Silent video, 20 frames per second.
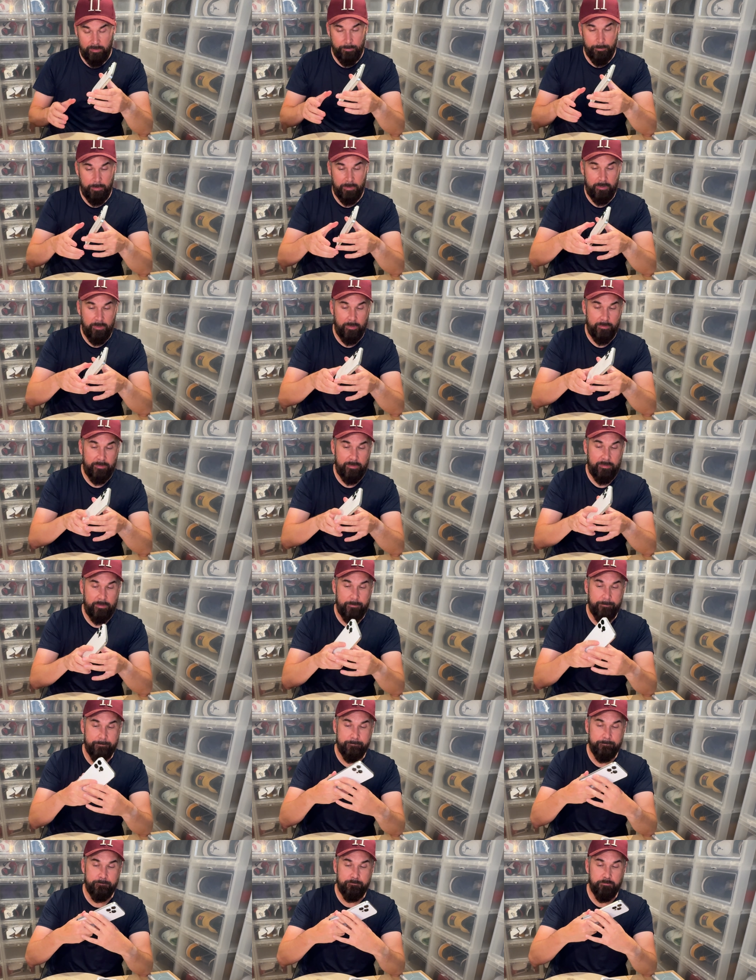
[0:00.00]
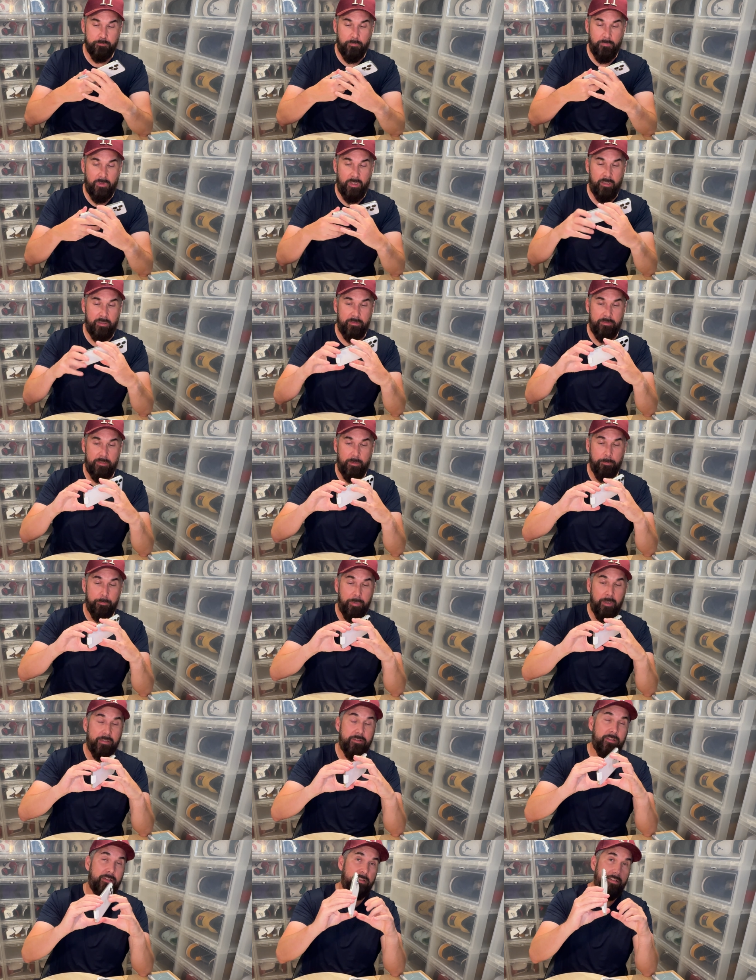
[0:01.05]
because the
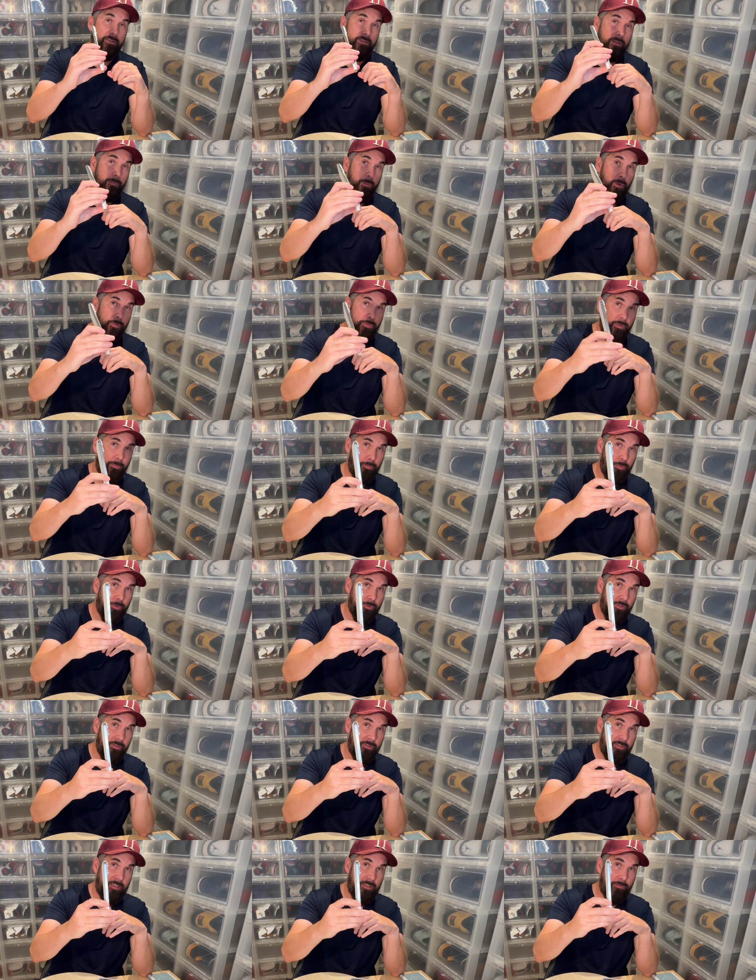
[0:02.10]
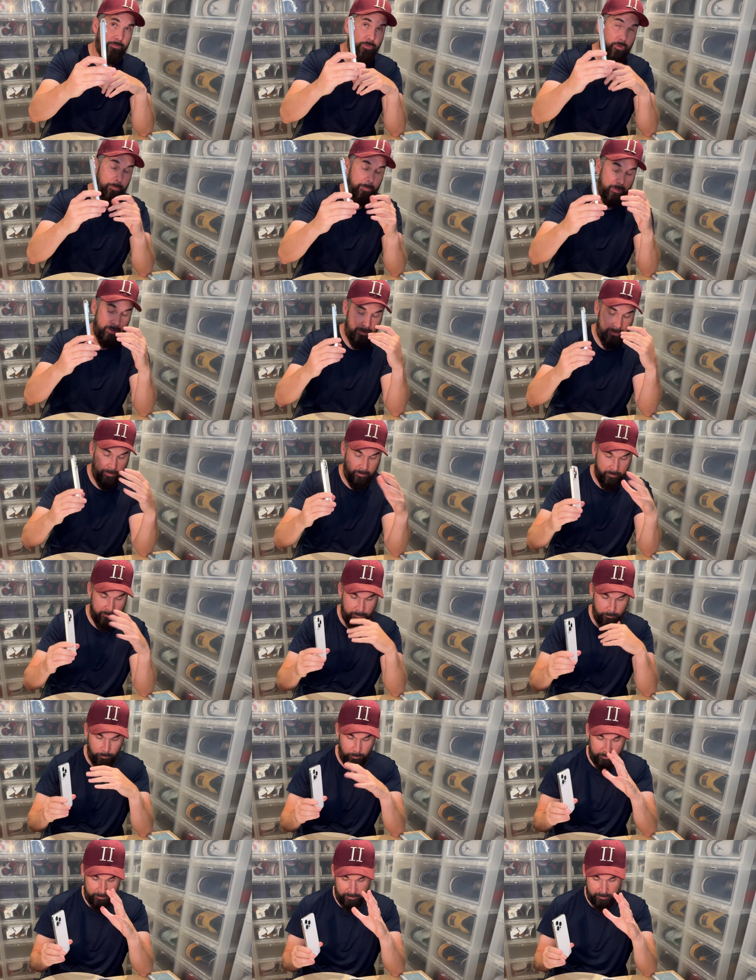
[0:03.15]
button is the most important thing for me
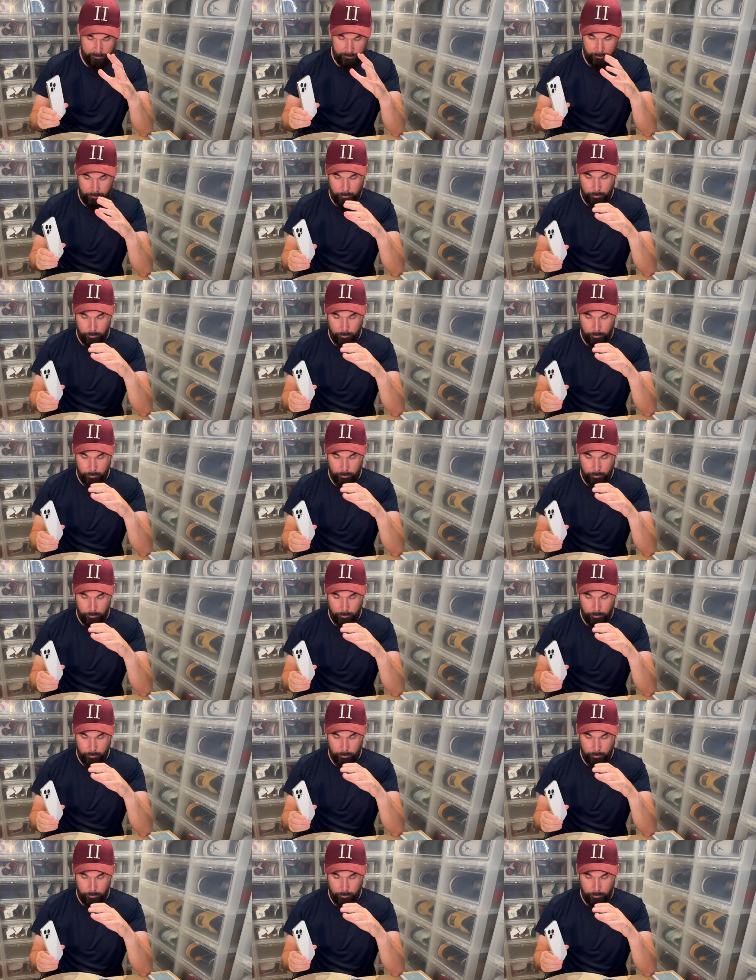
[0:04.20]
with this new